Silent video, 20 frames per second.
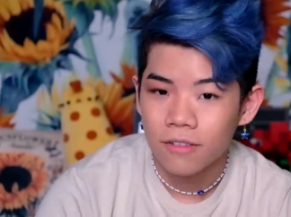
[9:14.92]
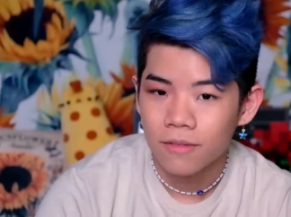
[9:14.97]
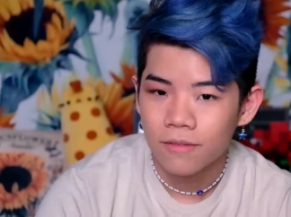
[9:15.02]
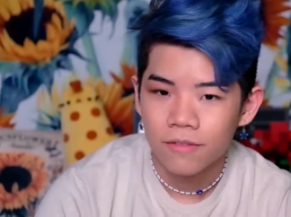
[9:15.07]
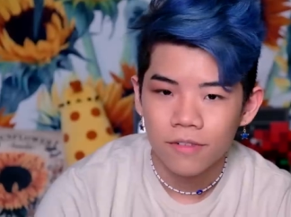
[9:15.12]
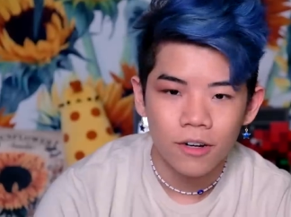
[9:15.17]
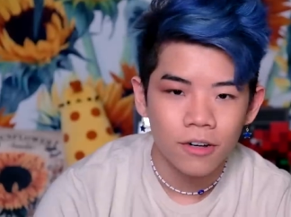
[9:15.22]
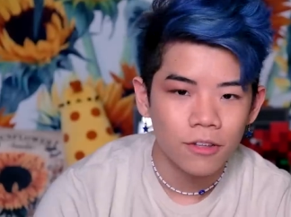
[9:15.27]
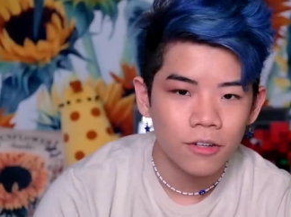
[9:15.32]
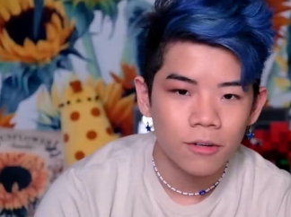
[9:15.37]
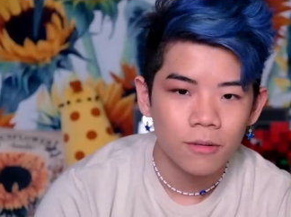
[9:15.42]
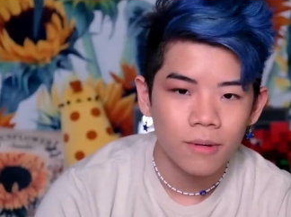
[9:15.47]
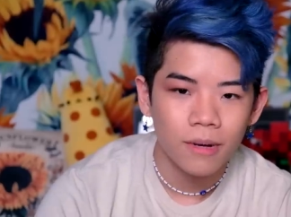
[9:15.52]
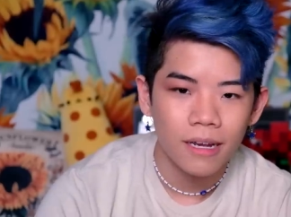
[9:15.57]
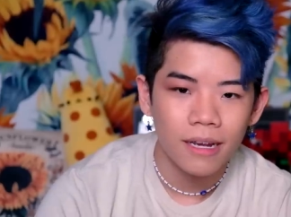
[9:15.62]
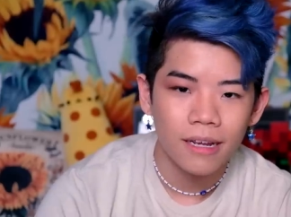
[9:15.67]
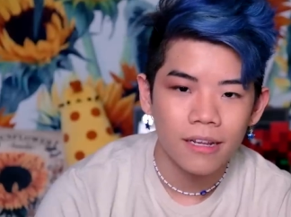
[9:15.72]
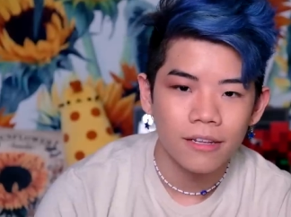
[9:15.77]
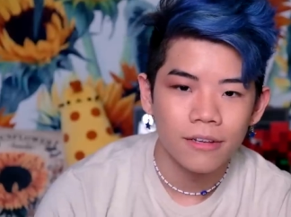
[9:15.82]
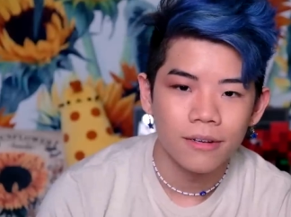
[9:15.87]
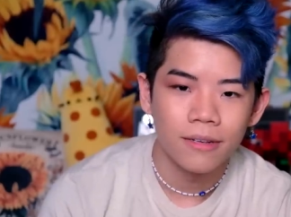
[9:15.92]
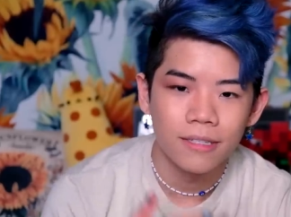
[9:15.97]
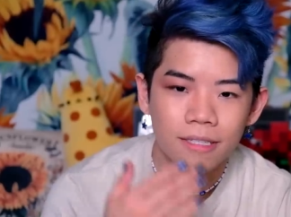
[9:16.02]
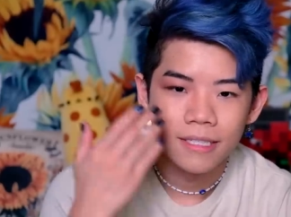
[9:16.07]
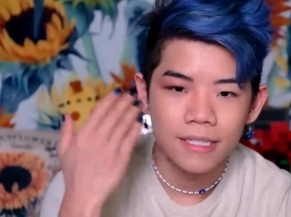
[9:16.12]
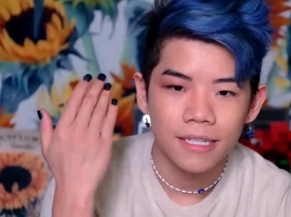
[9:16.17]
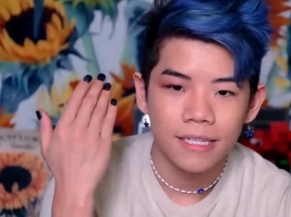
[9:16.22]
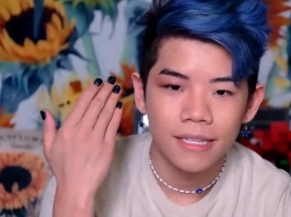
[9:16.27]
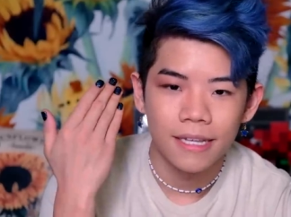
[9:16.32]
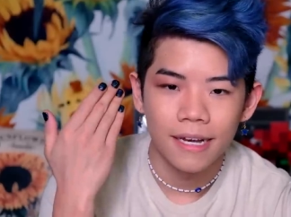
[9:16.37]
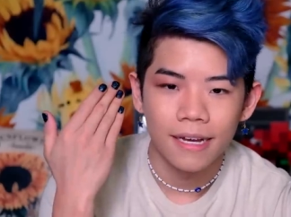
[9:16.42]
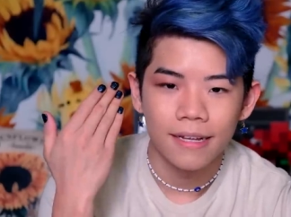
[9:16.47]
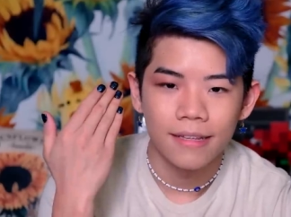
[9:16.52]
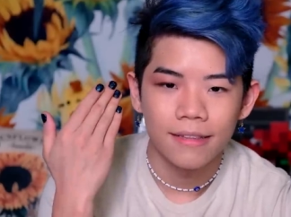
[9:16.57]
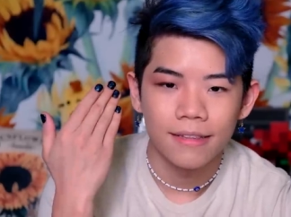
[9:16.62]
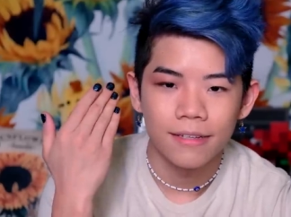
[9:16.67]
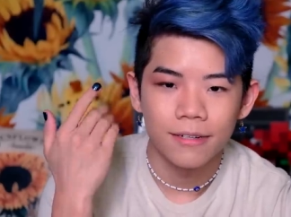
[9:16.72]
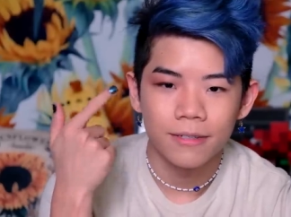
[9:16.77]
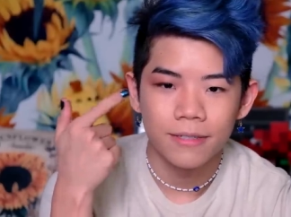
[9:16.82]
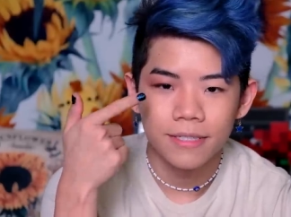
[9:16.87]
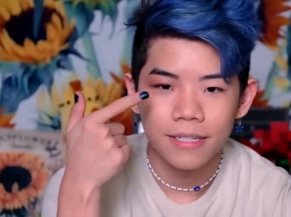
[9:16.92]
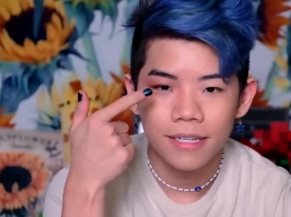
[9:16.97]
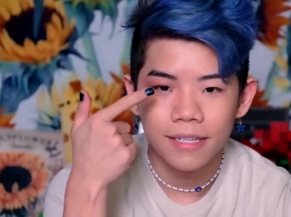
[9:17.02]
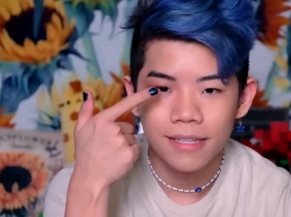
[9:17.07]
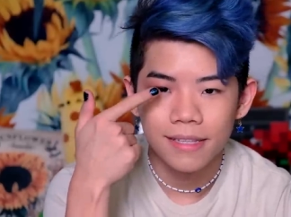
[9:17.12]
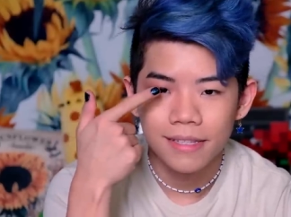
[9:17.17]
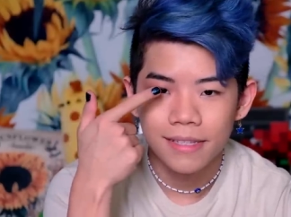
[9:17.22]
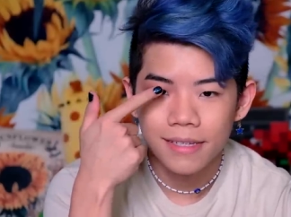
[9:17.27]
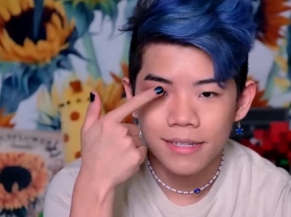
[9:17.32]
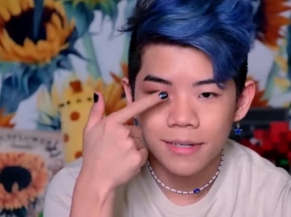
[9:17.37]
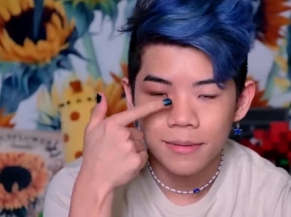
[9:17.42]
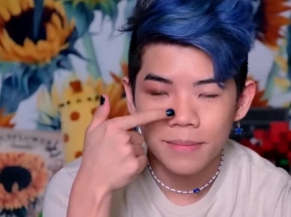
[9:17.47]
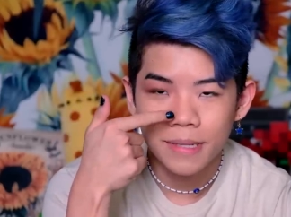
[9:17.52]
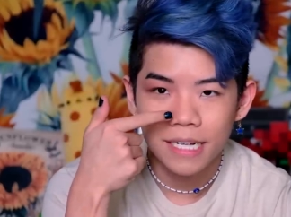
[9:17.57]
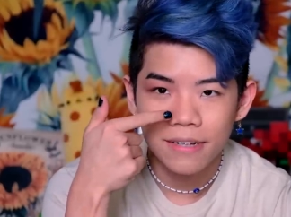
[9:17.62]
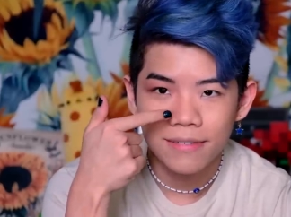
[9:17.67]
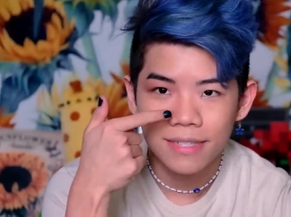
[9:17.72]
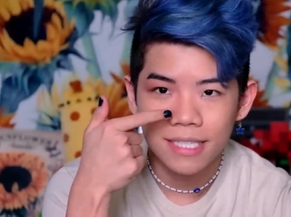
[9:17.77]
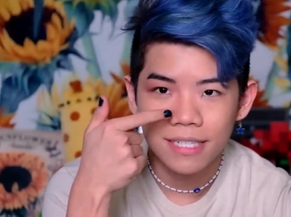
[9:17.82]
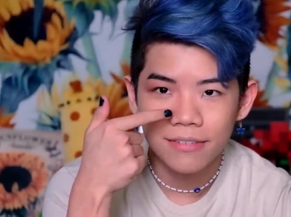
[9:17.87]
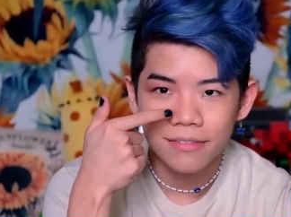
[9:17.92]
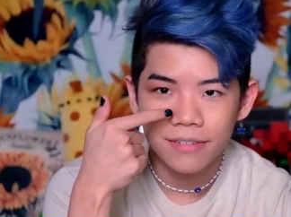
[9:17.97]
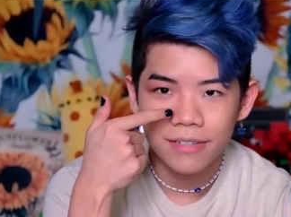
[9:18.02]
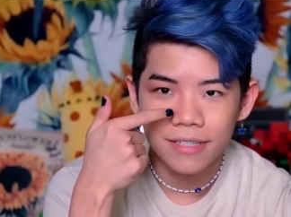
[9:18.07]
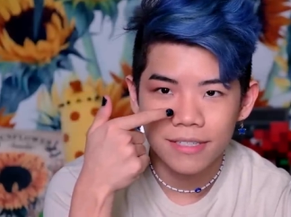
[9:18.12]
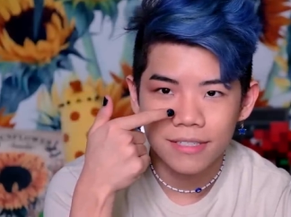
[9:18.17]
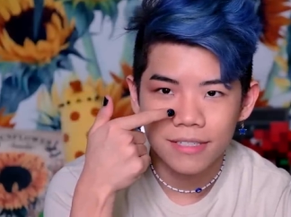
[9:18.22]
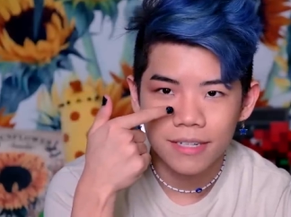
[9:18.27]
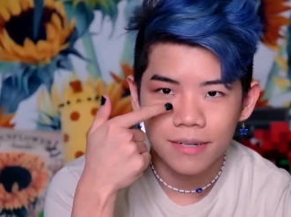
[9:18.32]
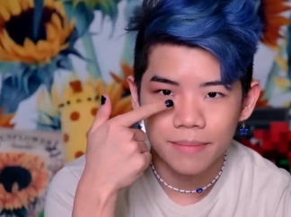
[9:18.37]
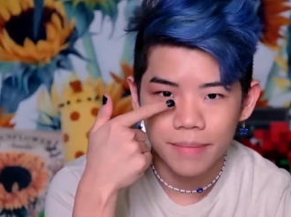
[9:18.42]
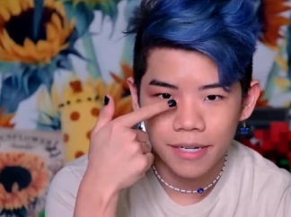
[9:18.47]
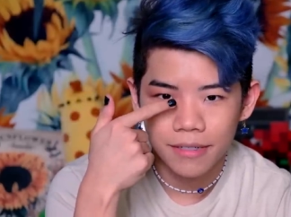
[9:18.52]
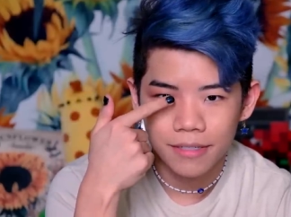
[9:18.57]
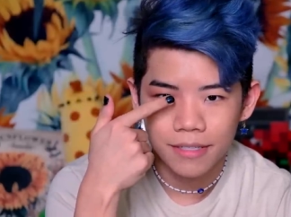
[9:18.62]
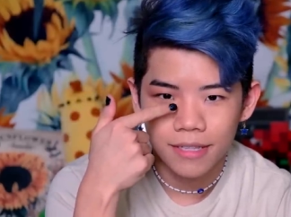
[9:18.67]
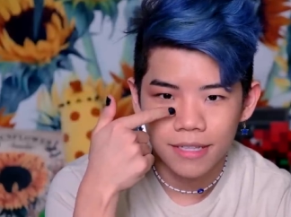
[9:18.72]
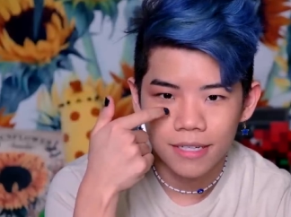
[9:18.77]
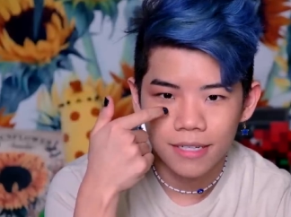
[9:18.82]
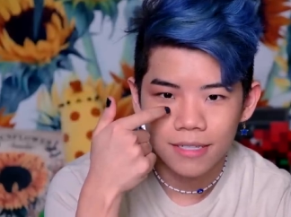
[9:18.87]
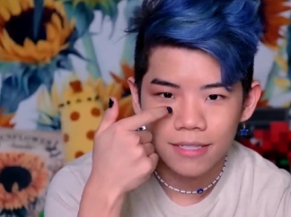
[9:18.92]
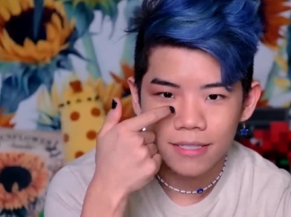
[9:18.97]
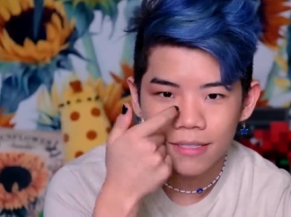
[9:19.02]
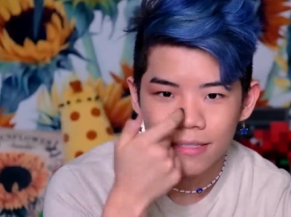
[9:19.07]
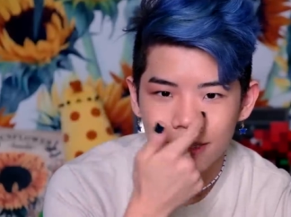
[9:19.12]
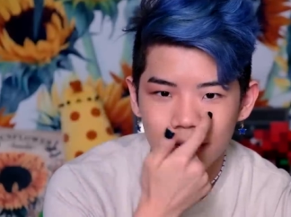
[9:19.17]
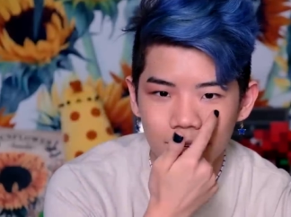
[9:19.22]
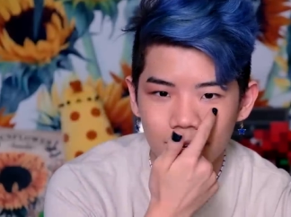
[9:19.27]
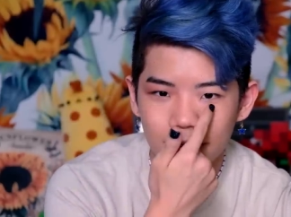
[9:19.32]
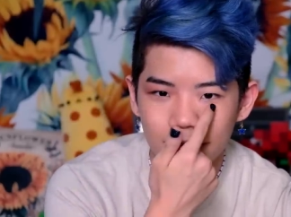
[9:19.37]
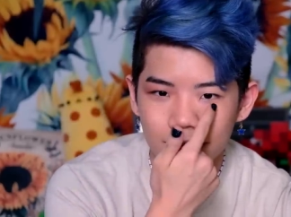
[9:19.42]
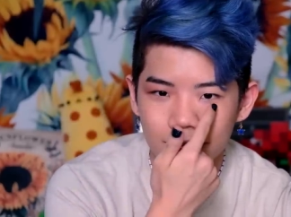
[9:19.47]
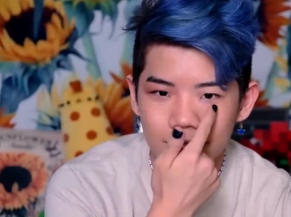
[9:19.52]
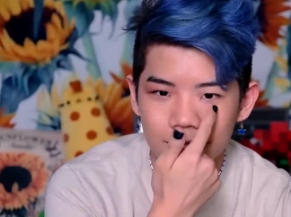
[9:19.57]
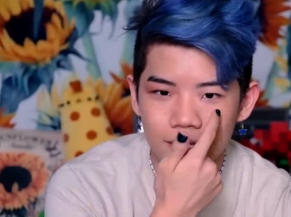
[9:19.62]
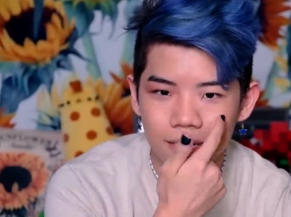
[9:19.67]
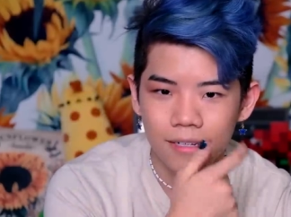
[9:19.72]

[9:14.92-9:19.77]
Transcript: if I'm farther away, you can see that there's a little bit of a difference compared to this and this